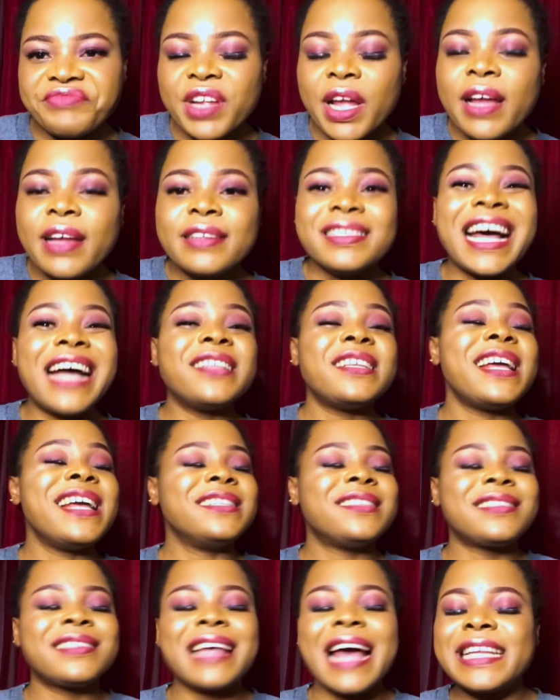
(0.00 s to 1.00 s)
That
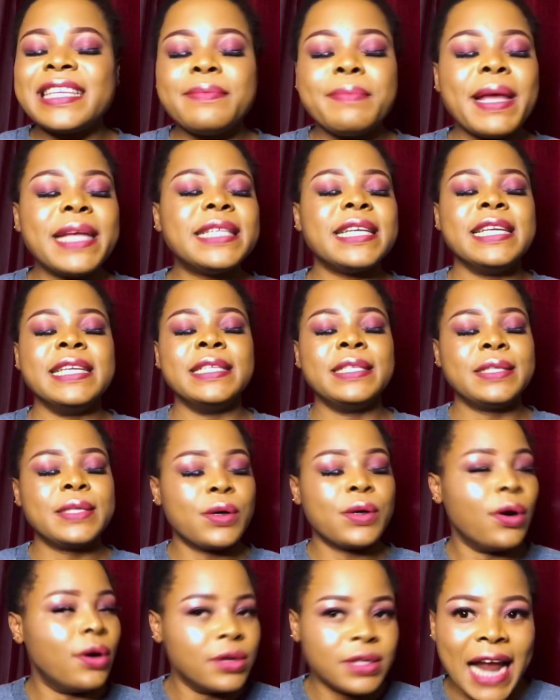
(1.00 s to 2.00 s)
excitement is
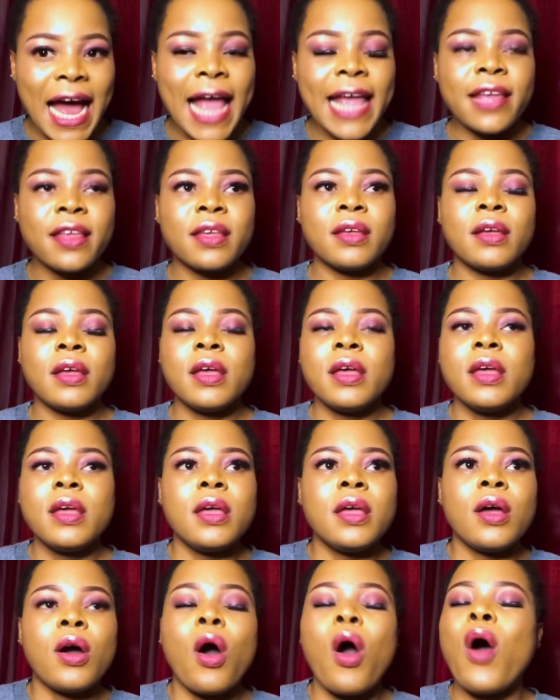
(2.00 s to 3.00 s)
gone. Like,
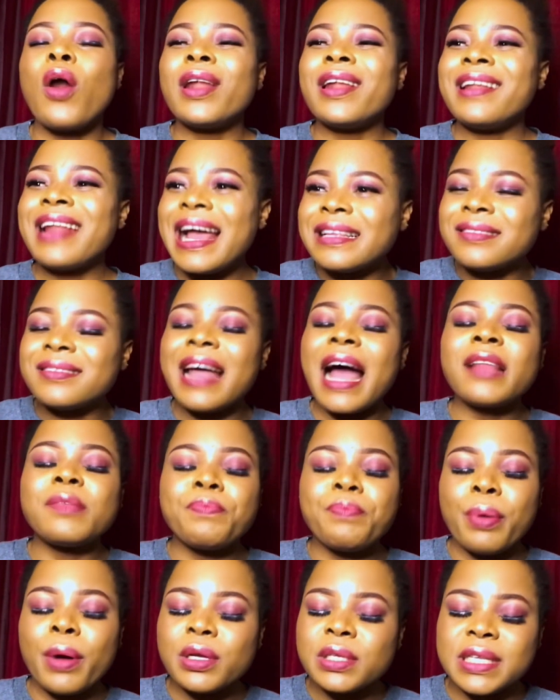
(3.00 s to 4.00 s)
unless that
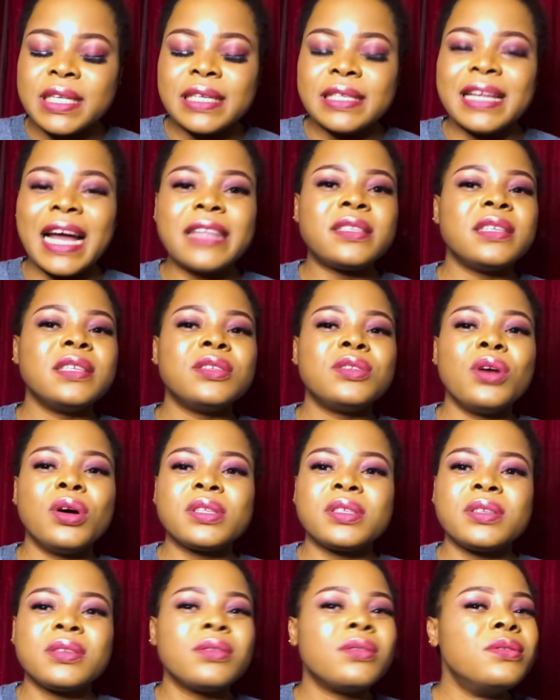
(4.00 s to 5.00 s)
person that is not
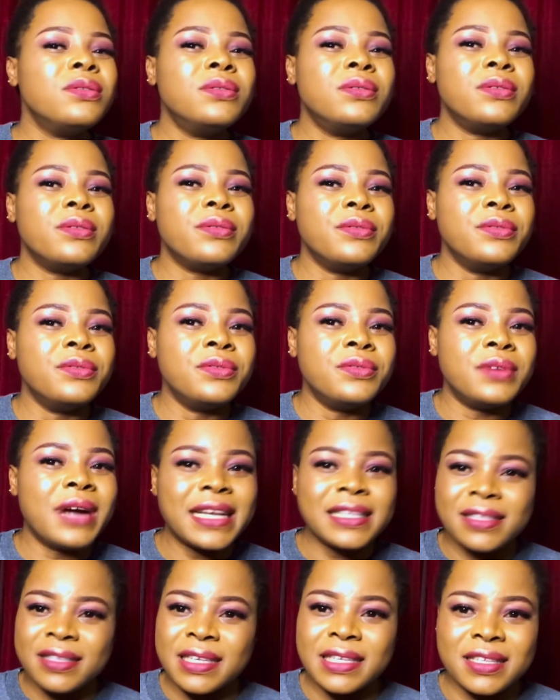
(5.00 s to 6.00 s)

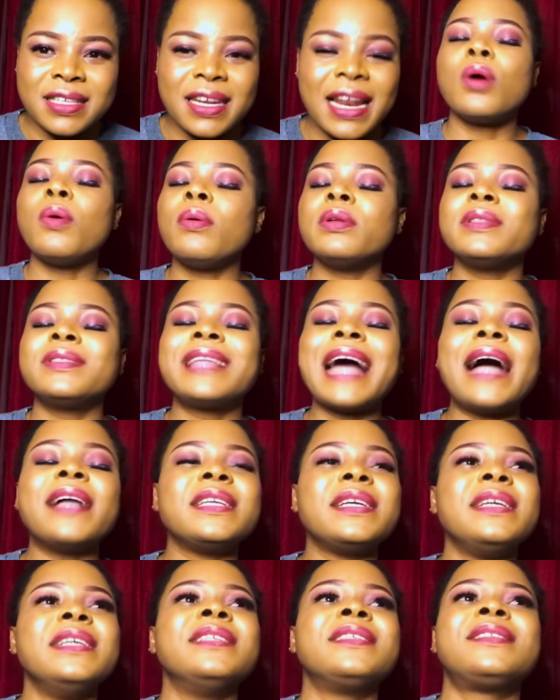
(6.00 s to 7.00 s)
racist, like that
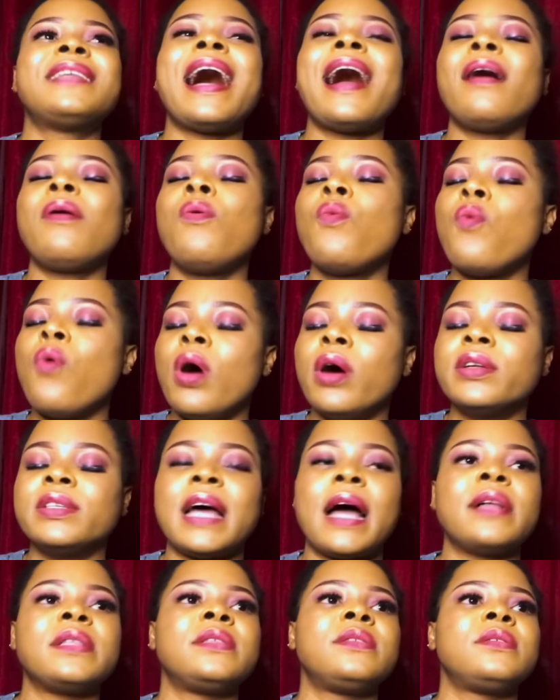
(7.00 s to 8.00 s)
is that one
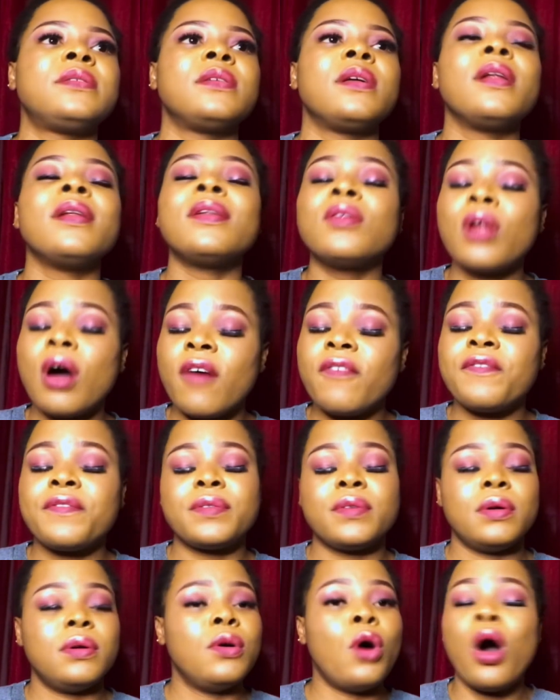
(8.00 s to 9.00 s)
that love
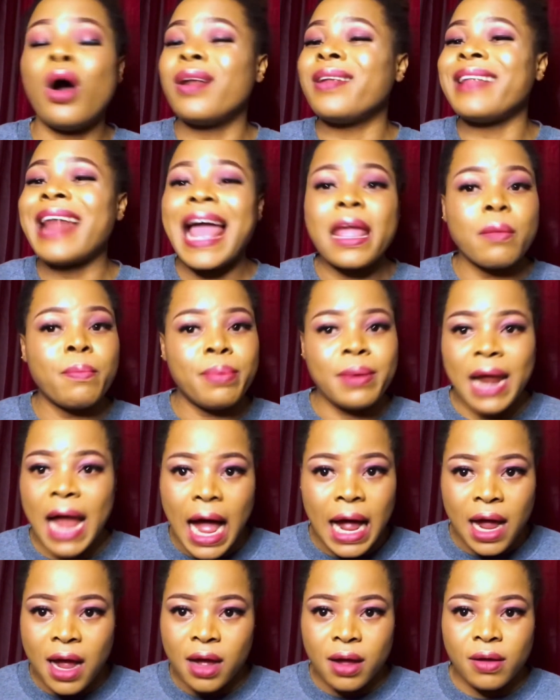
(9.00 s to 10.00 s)
or like
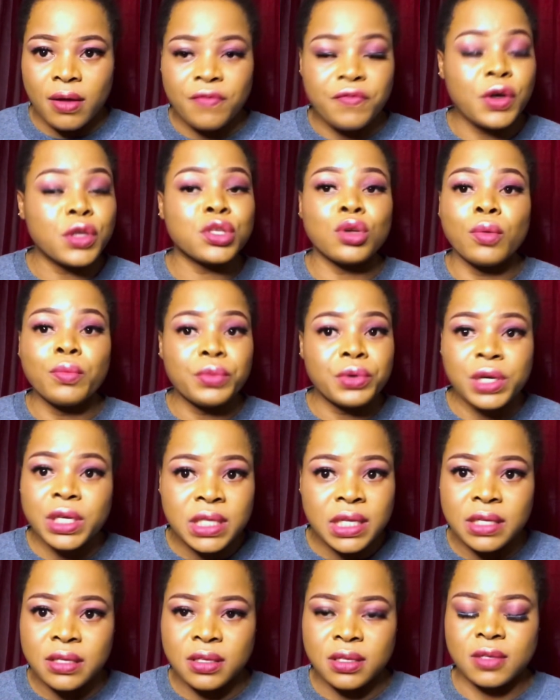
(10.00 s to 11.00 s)
black for some
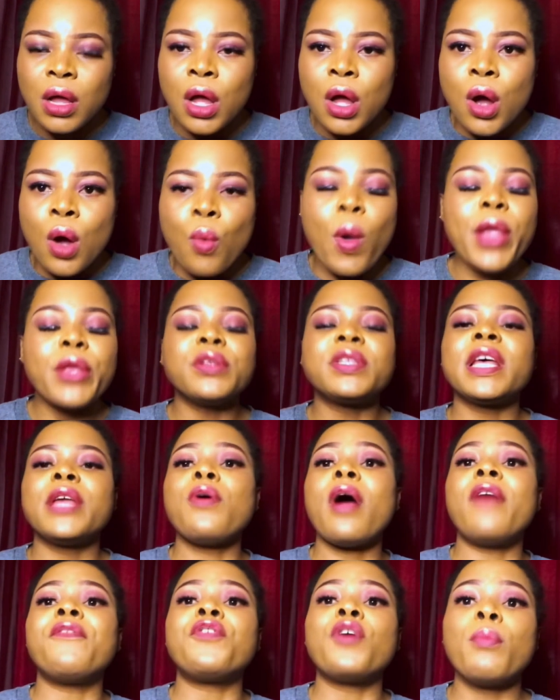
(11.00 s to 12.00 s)
reasons. When you say you
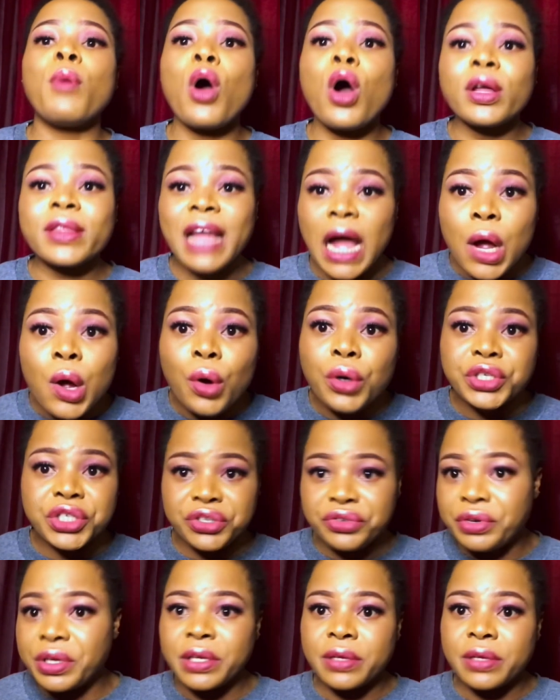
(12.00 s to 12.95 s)
are from other country,